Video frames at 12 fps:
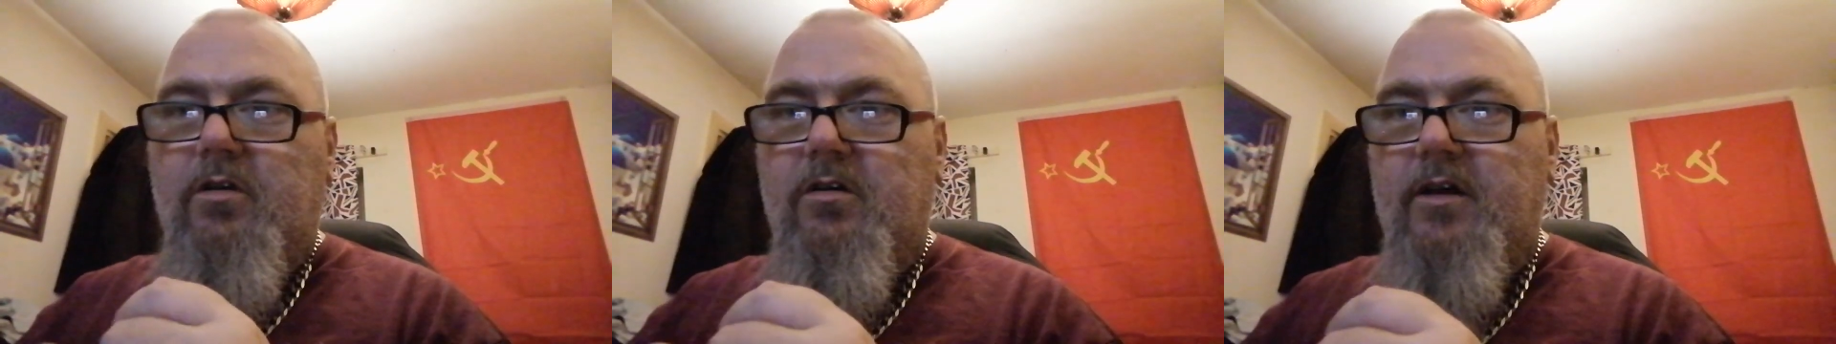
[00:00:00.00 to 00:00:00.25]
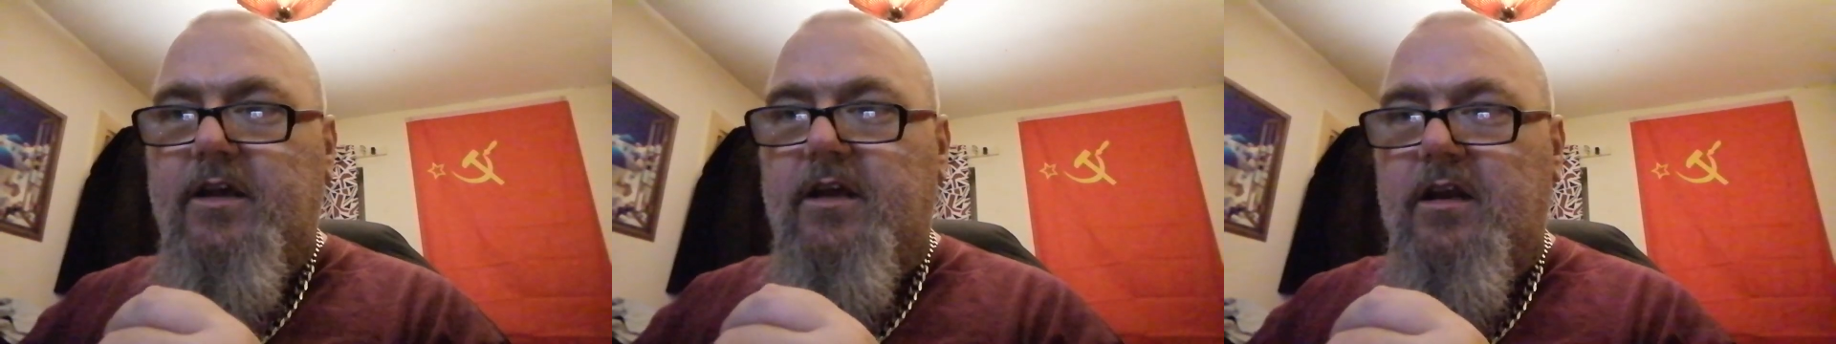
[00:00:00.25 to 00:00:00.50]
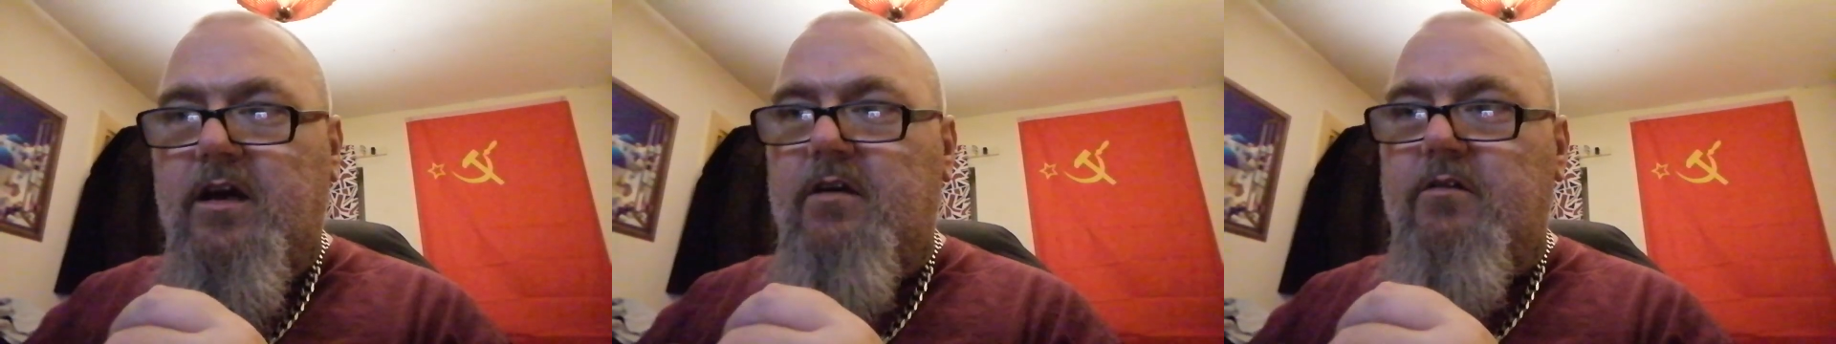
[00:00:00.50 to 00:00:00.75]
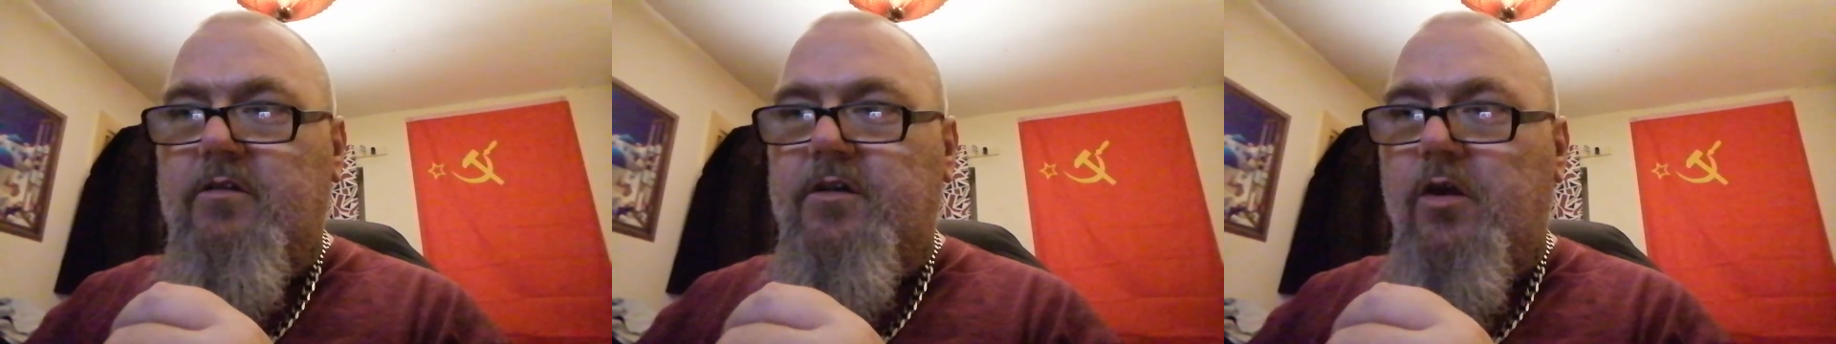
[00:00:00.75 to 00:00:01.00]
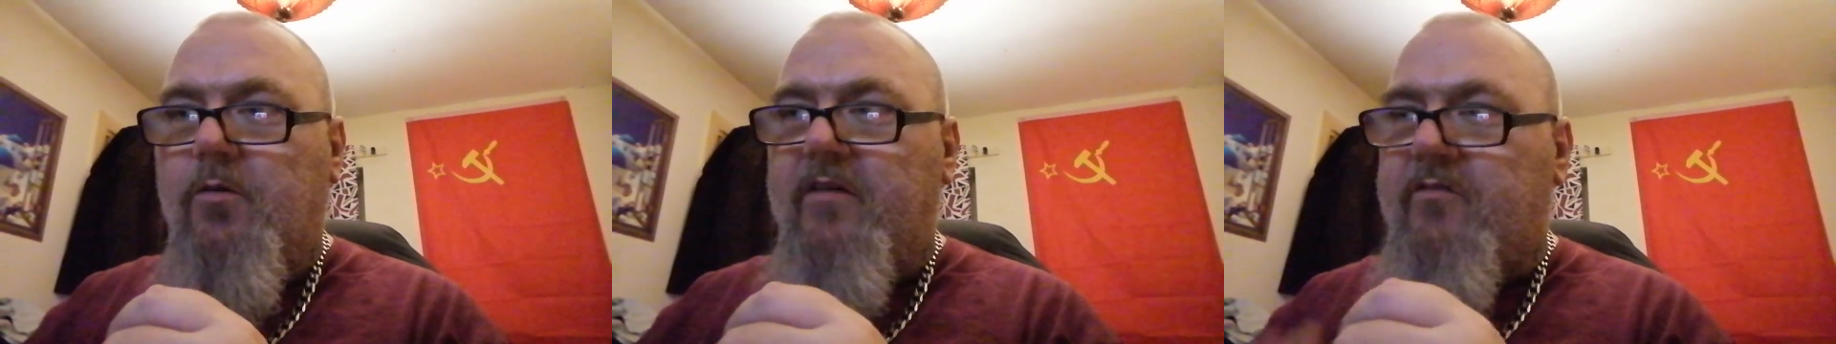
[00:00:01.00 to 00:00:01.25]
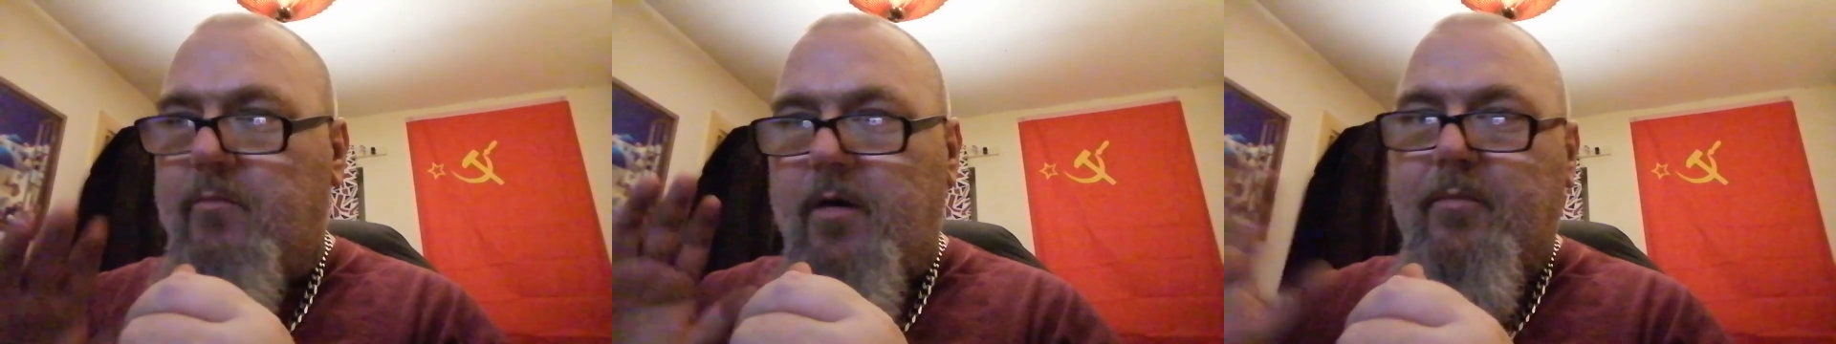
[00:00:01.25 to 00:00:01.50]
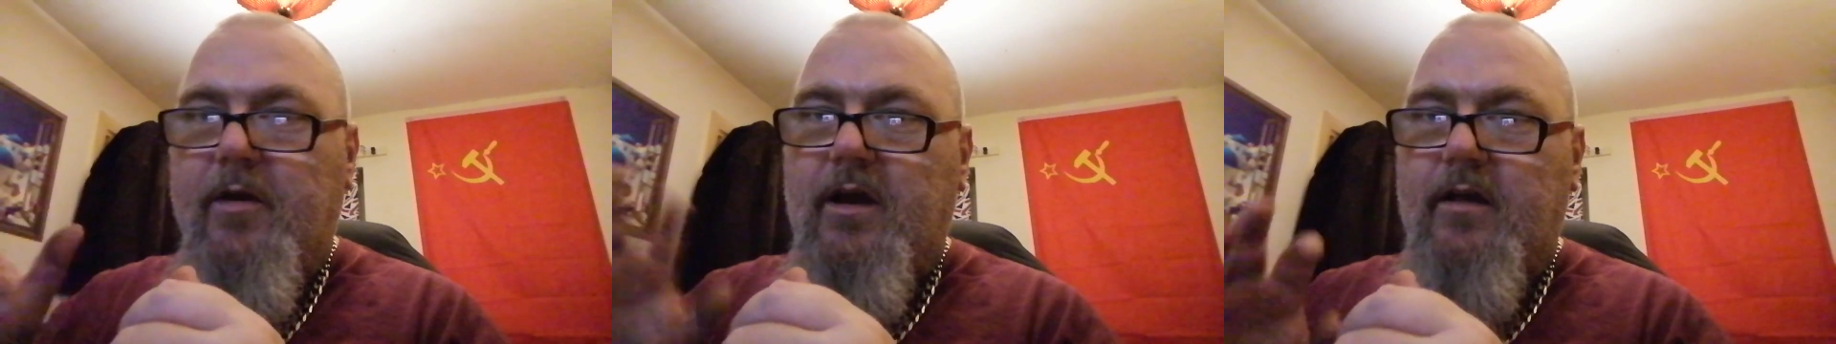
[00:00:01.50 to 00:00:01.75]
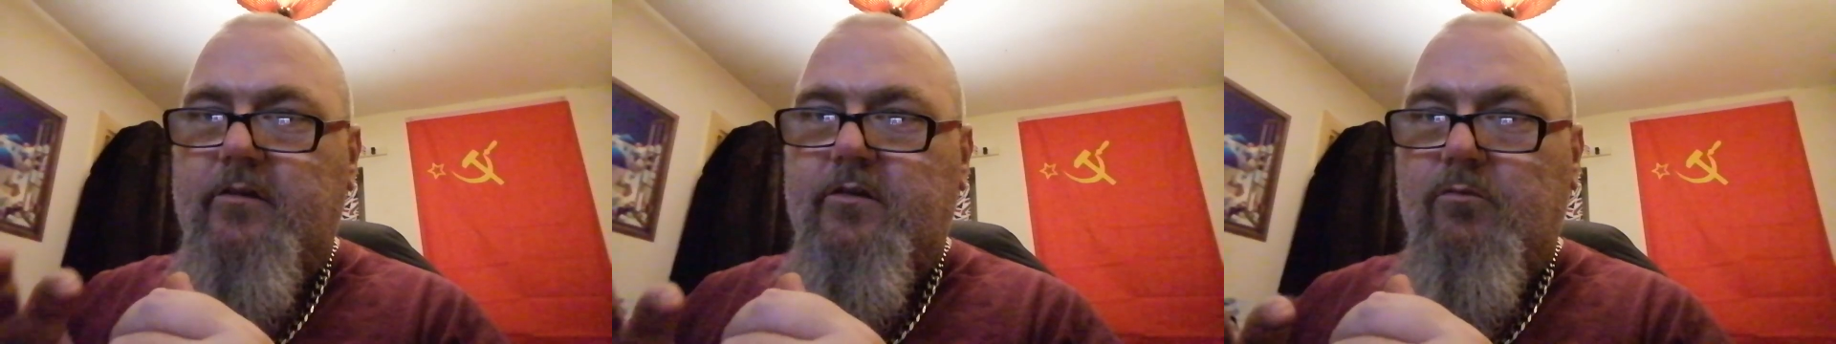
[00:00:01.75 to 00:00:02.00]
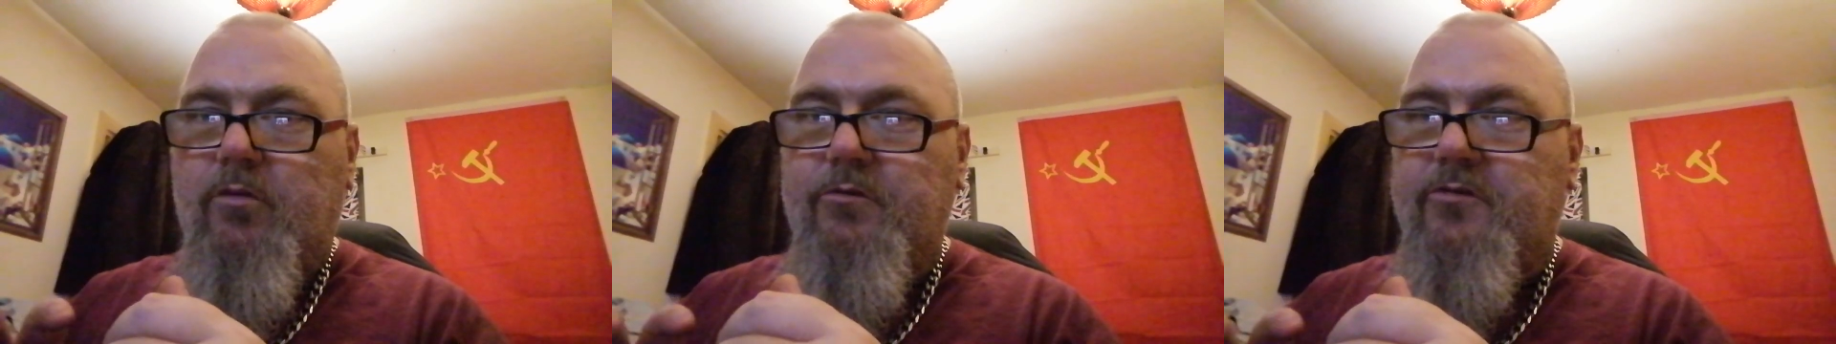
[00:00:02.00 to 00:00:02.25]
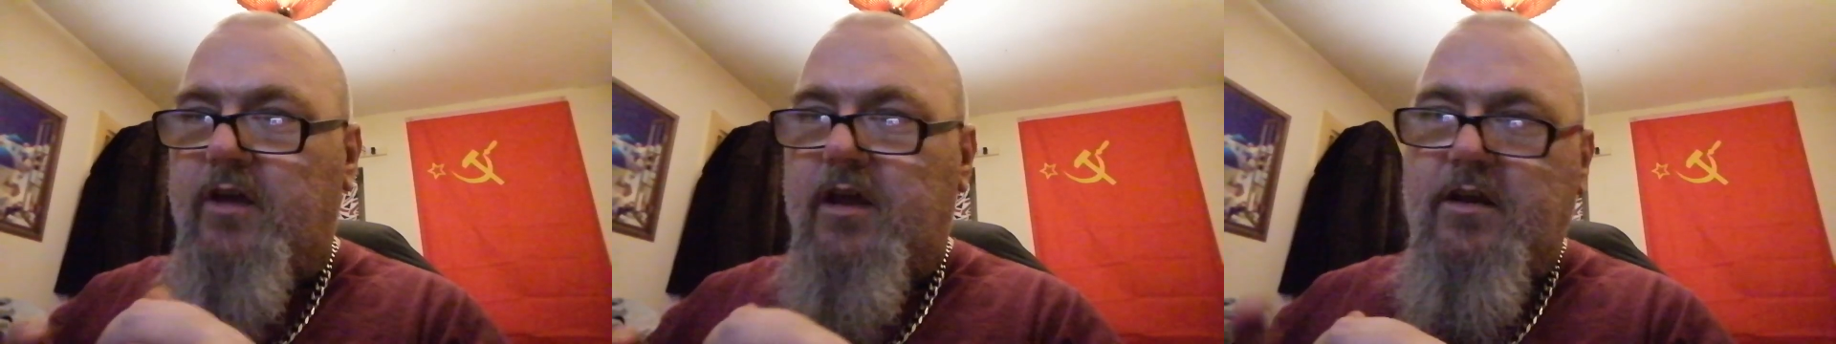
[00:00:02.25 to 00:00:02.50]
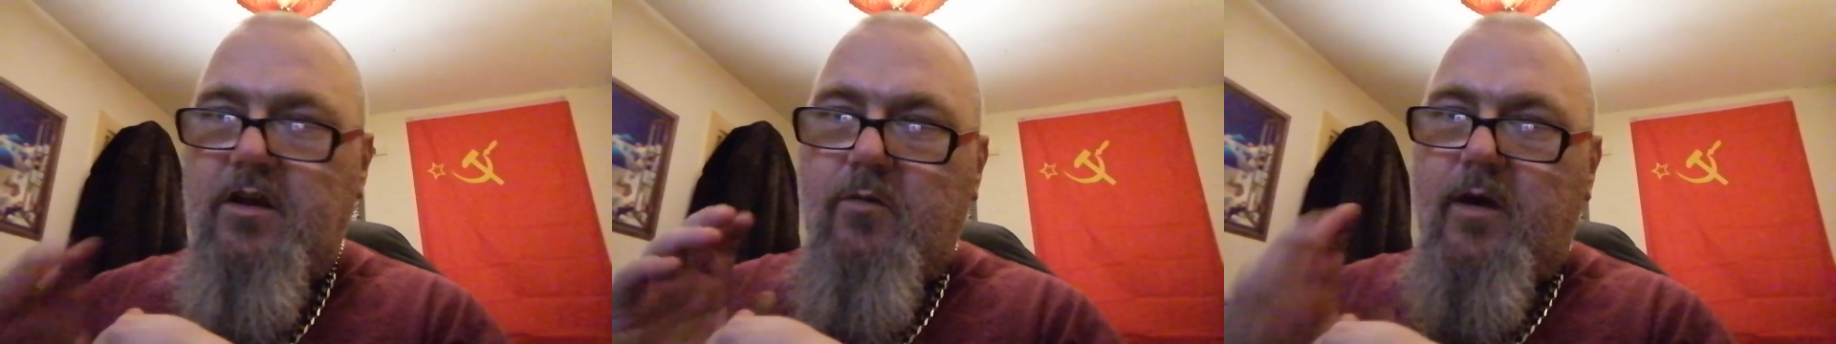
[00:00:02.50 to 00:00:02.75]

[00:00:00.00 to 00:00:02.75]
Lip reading: Like, you know, you have them up against the wall, say you